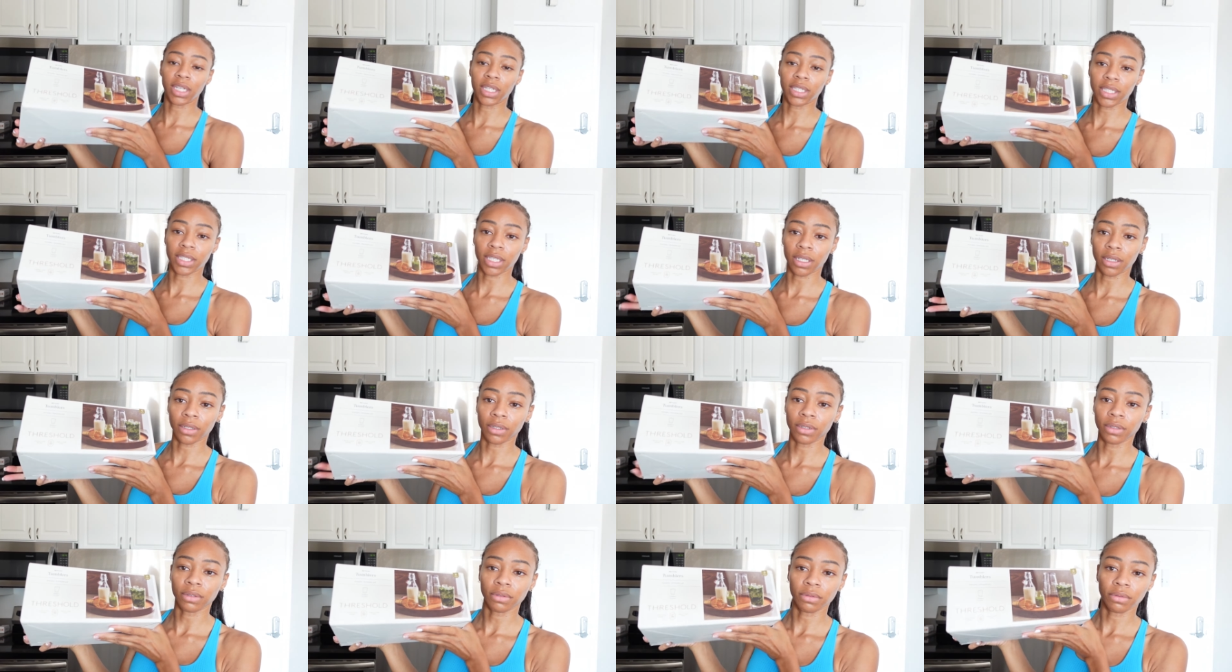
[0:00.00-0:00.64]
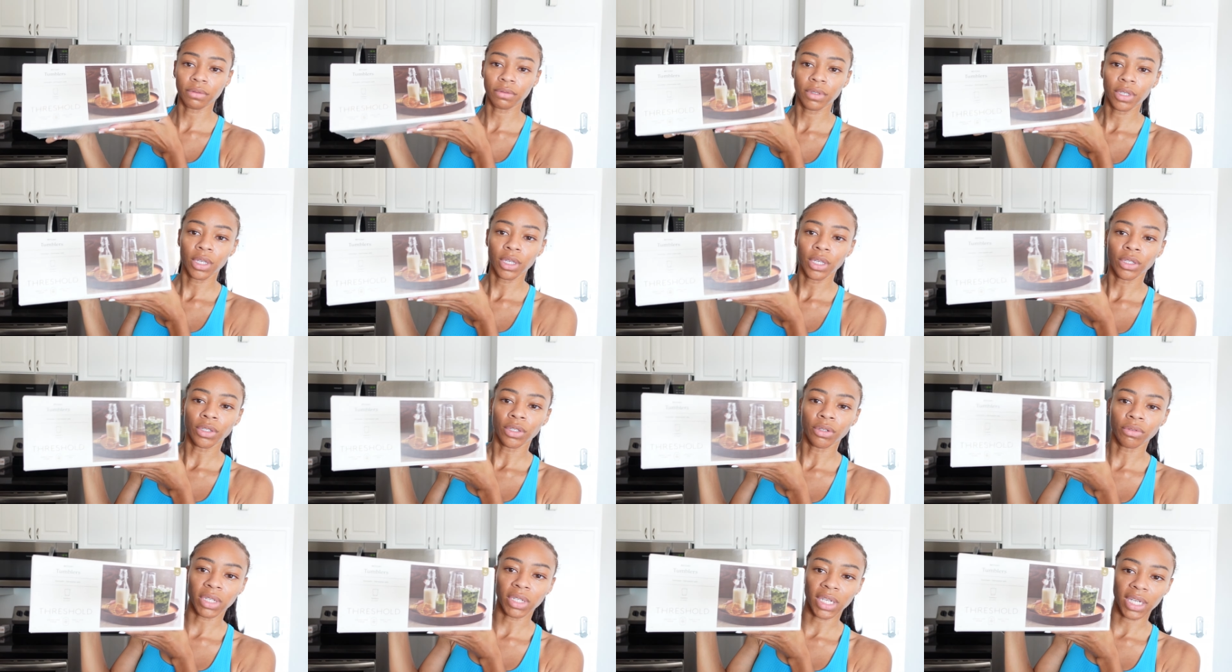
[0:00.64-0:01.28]
until
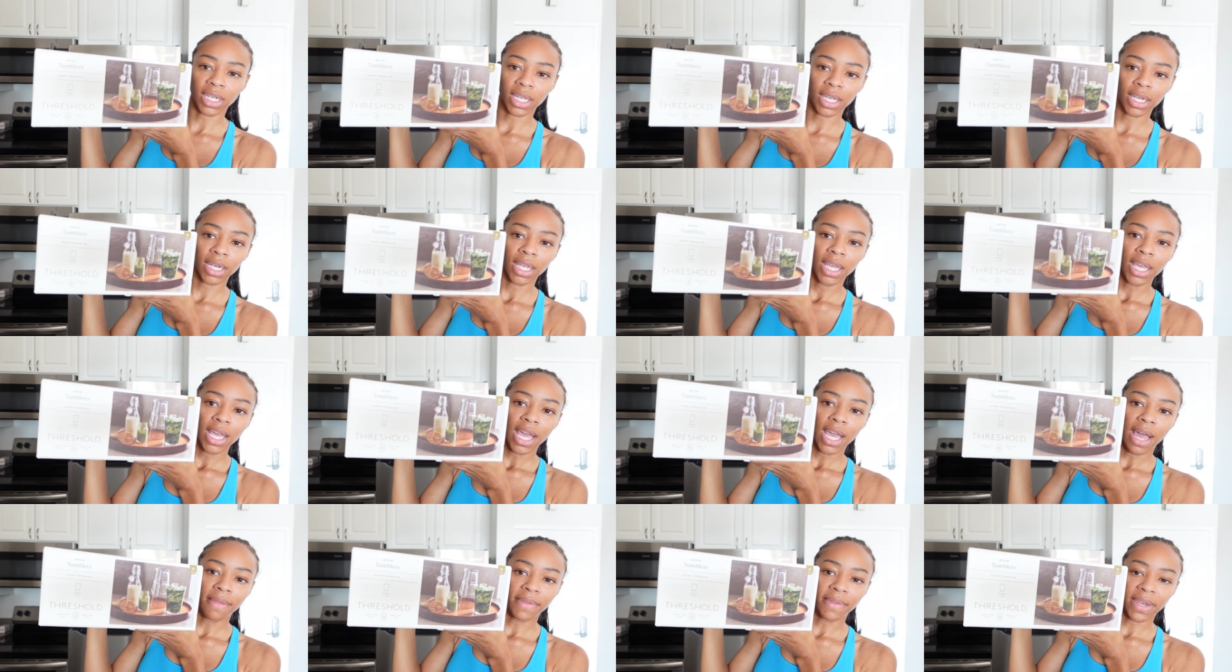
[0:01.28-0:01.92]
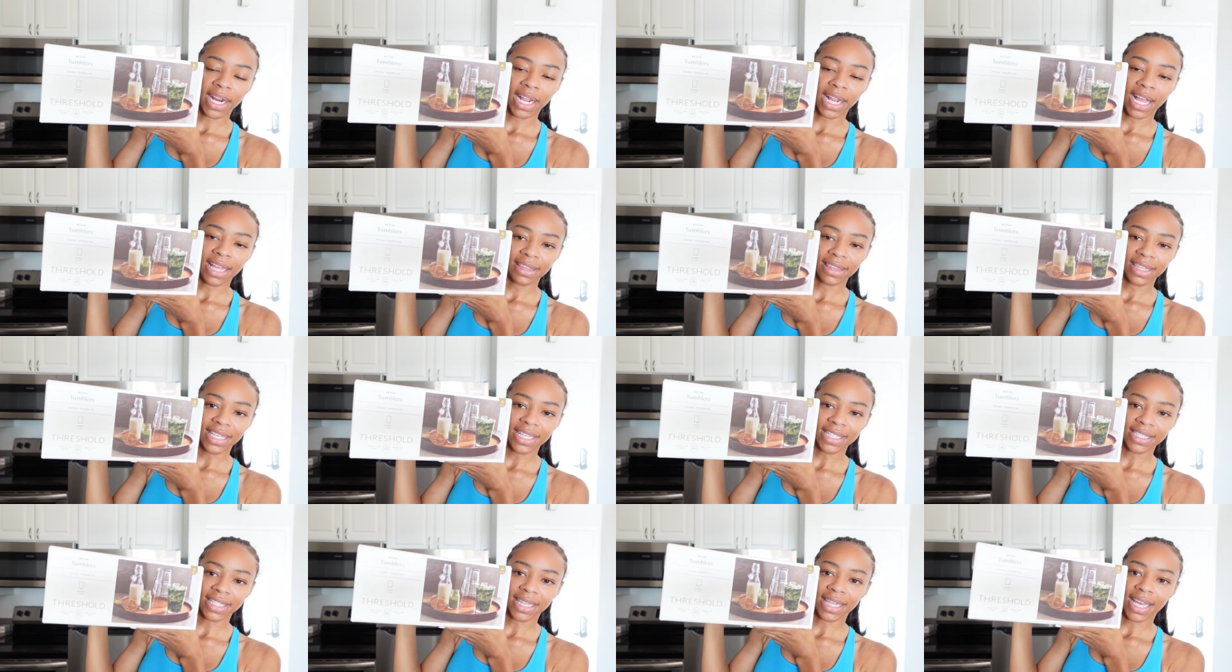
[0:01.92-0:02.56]
you need it. And then I got
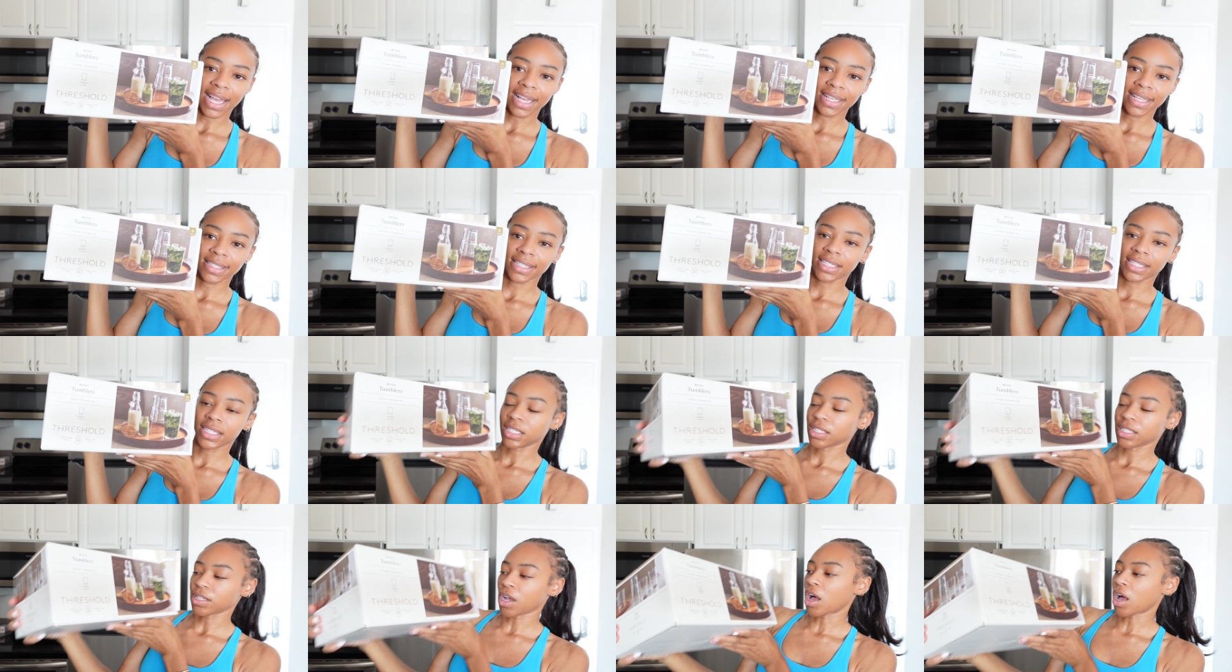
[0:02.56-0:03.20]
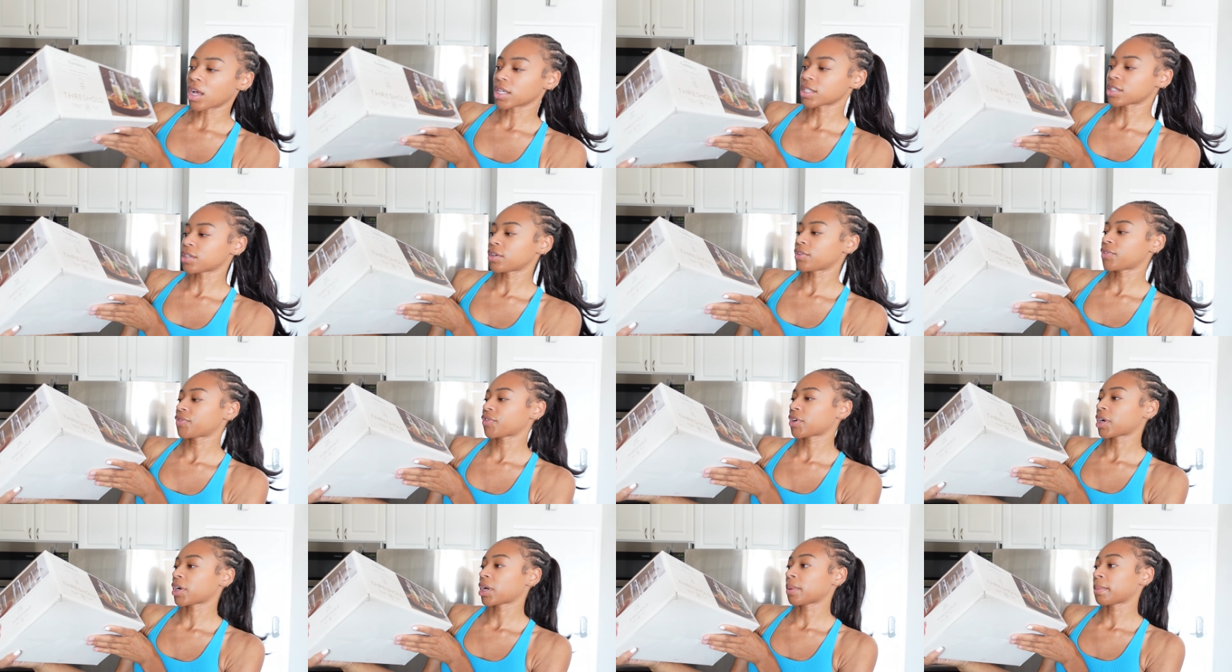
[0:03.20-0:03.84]
these glasses also
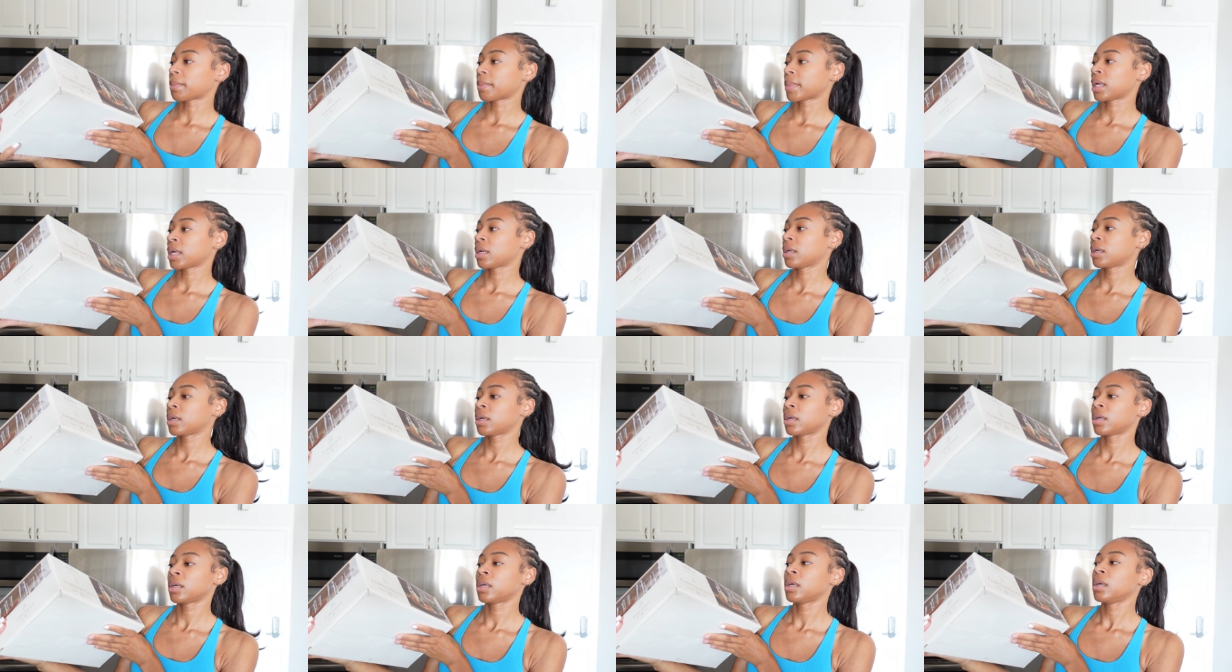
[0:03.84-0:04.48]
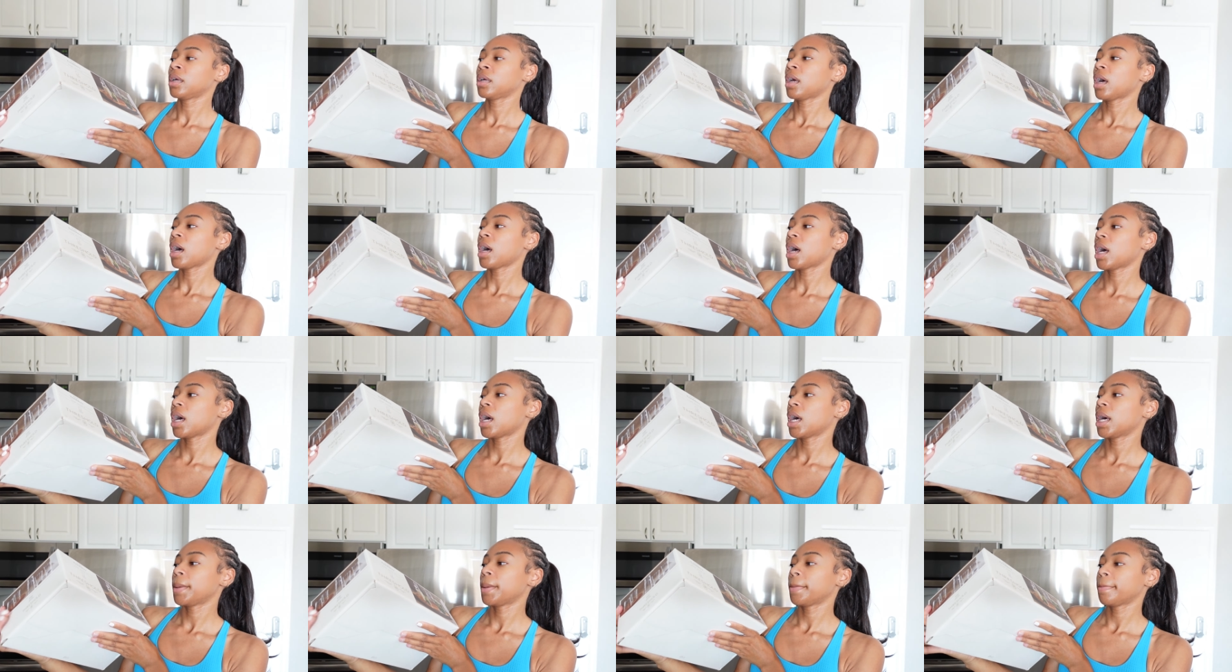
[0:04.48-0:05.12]
from
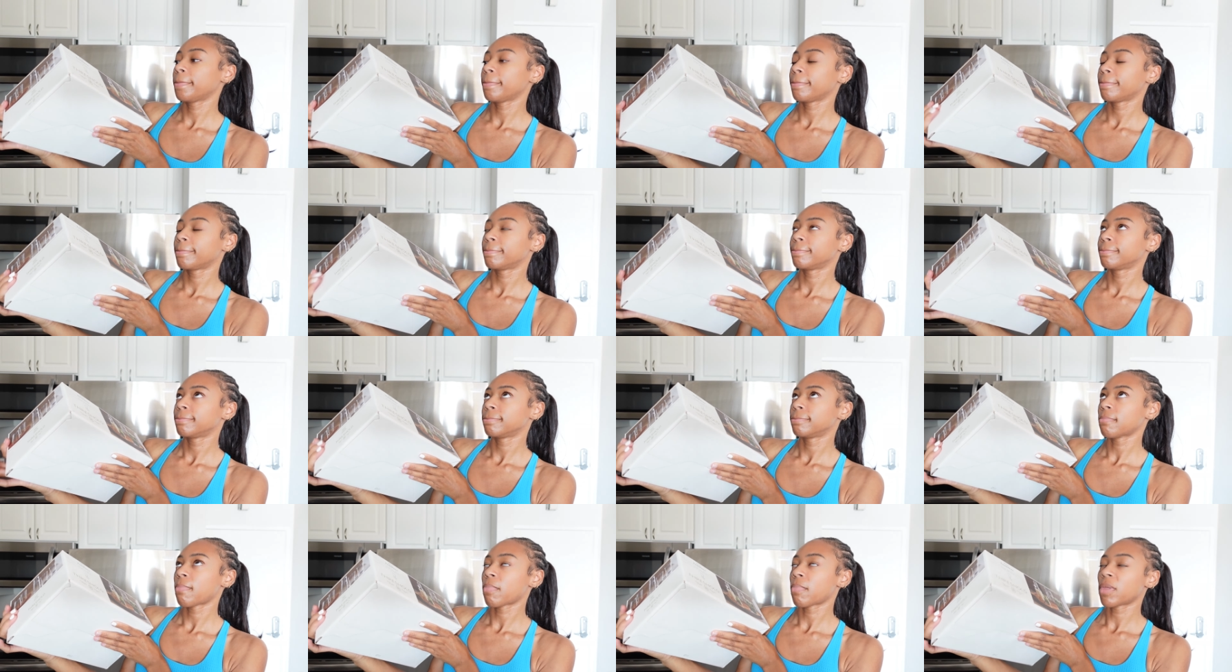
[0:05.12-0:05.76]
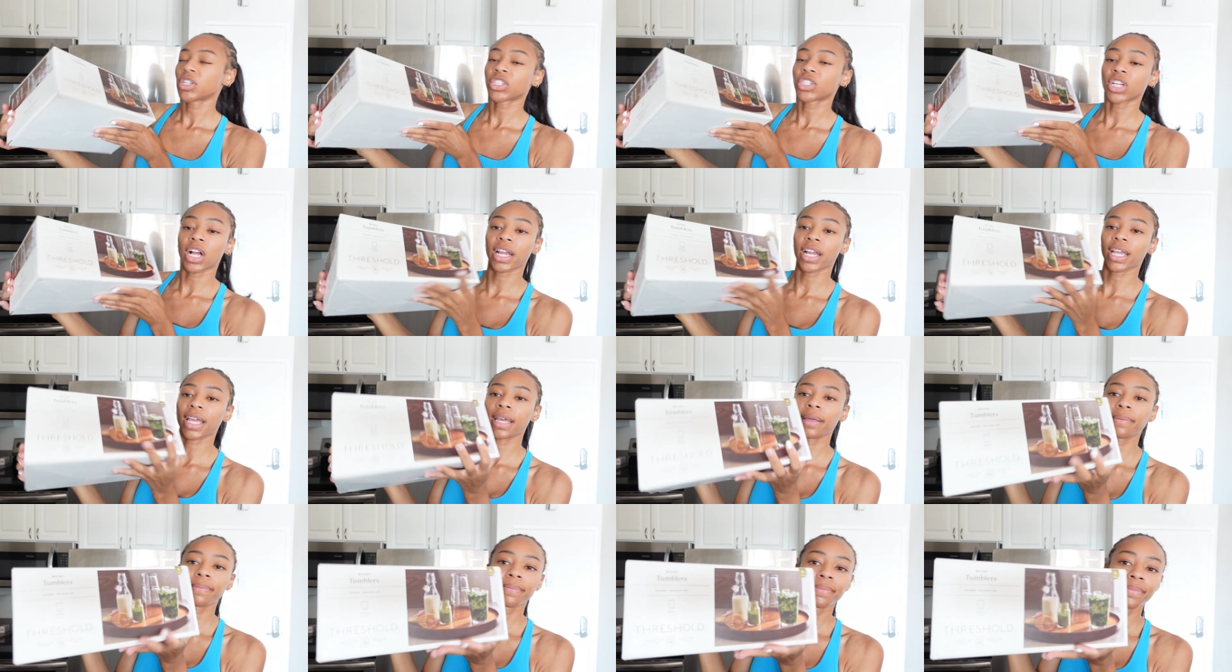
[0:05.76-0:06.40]
um, Target.